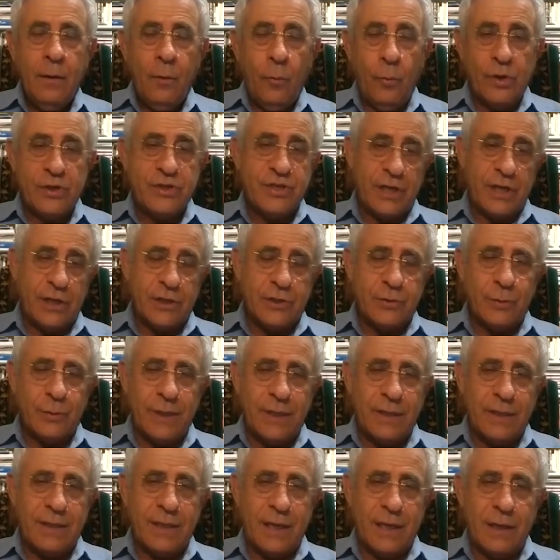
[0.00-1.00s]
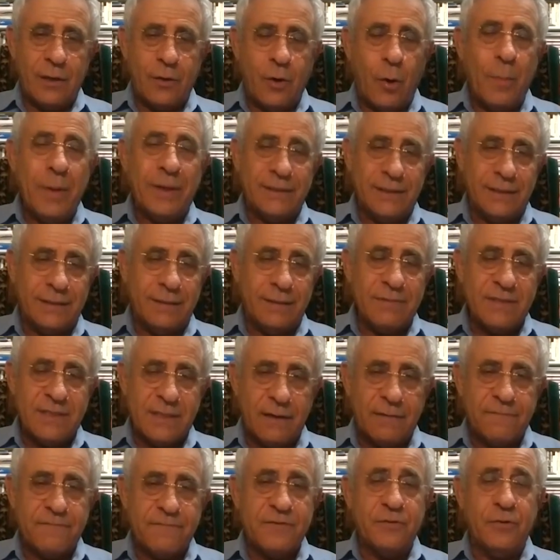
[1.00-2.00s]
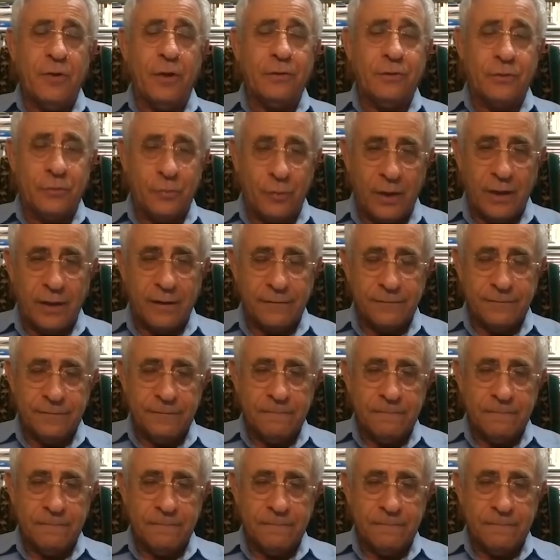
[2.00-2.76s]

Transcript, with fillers: which actually they committed themselves not to have